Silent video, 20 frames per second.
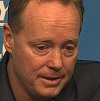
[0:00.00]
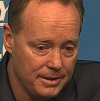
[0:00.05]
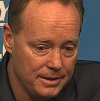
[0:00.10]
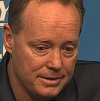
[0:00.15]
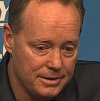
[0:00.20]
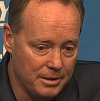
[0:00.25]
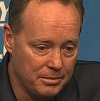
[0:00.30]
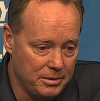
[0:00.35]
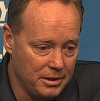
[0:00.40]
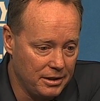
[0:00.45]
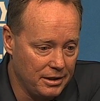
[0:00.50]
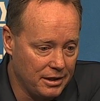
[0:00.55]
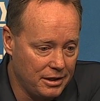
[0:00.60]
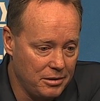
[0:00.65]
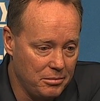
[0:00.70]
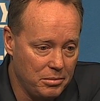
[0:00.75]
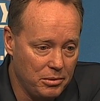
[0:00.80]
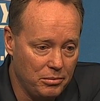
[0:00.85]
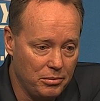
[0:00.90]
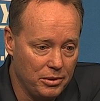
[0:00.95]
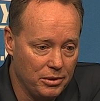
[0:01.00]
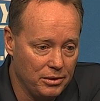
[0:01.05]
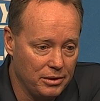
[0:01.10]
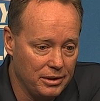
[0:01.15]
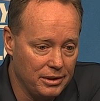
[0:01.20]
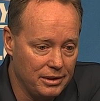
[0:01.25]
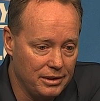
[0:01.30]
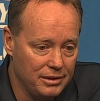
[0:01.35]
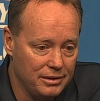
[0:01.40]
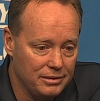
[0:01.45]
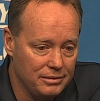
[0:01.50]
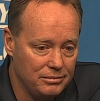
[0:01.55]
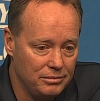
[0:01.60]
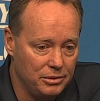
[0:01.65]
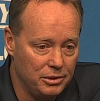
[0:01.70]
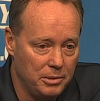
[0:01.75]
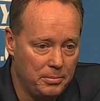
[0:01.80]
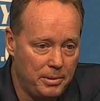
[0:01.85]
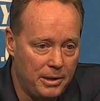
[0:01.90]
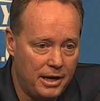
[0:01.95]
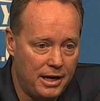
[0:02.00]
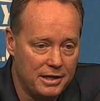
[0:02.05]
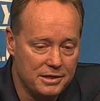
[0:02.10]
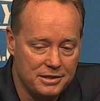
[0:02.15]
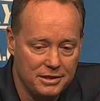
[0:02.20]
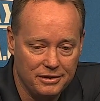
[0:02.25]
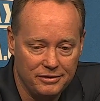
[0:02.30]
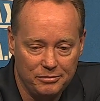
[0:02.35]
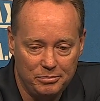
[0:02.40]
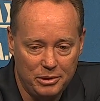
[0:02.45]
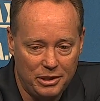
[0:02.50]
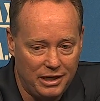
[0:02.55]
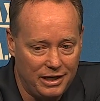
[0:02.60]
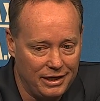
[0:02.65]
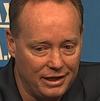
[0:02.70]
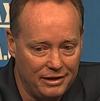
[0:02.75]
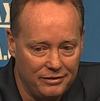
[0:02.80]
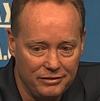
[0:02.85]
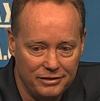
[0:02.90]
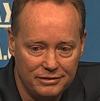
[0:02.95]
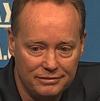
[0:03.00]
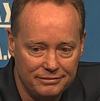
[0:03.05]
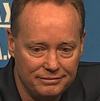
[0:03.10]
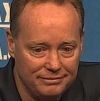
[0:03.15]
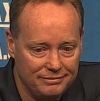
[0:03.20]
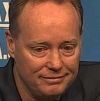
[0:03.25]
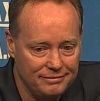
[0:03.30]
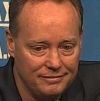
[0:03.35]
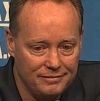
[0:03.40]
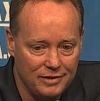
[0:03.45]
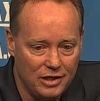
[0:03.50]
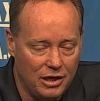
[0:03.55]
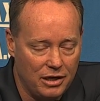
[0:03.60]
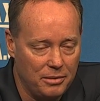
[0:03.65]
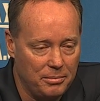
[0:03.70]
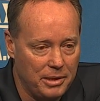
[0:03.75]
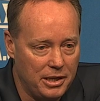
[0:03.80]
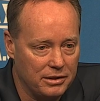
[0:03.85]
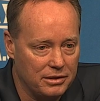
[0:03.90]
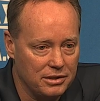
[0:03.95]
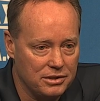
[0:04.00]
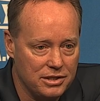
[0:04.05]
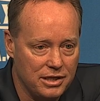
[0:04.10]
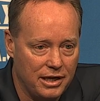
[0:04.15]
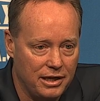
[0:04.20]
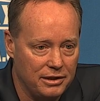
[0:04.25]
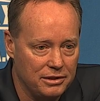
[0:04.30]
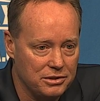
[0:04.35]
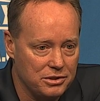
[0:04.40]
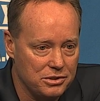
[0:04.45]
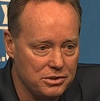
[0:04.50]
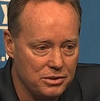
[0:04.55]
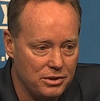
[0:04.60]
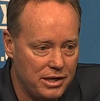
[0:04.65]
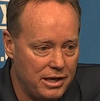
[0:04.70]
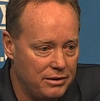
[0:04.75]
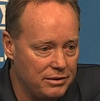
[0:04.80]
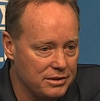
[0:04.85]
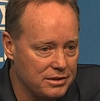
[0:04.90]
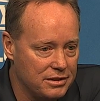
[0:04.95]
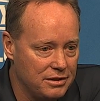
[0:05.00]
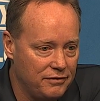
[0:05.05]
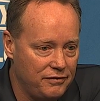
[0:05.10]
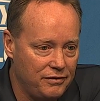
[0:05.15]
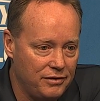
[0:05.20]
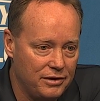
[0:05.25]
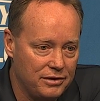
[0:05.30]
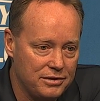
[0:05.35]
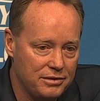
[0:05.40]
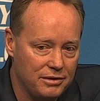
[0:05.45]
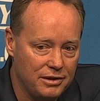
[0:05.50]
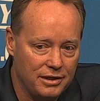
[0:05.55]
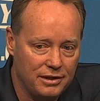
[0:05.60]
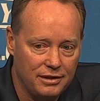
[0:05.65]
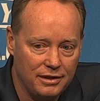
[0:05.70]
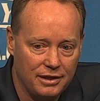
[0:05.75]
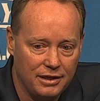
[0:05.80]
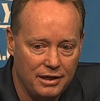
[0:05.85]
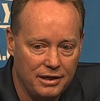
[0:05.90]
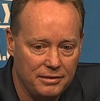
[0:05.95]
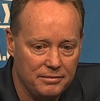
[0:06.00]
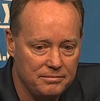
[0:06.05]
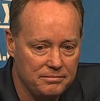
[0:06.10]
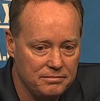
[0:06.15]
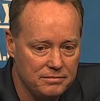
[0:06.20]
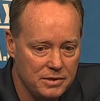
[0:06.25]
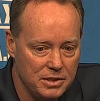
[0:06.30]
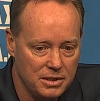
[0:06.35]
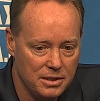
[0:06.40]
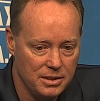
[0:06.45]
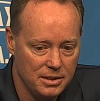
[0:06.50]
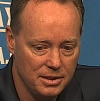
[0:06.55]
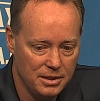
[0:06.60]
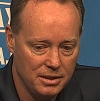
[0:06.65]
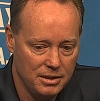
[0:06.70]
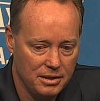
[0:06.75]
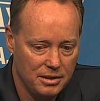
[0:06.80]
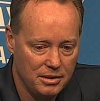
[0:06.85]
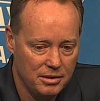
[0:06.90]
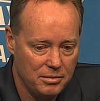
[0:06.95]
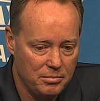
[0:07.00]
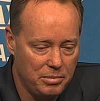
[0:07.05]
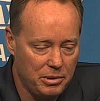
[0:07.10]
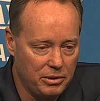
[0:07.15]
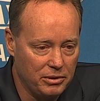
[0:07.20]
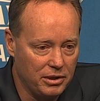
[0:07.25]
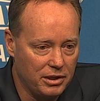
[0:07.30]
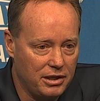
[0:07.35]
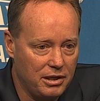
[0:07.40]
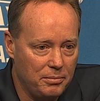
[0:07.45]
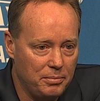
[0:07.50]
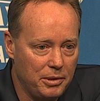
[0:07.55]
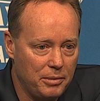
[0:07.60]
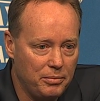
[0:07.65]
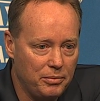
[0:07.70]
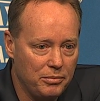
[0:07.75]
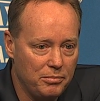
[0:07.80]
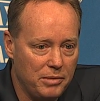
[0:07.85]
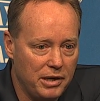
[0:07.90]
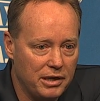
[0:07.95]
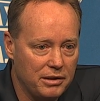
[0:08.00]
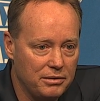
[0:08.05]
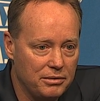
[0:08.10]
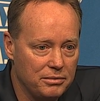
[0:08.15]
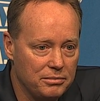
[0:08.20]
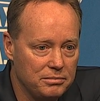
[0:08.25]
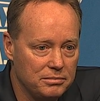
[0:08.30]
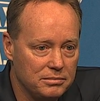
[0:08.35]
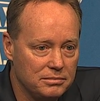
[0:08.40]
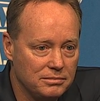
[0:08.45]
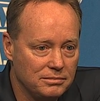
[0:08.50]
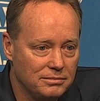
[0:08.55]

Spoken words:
something that can be really, really positive. But I haven't thought about the challenges or how it's different or anything. I barely keep up with my group.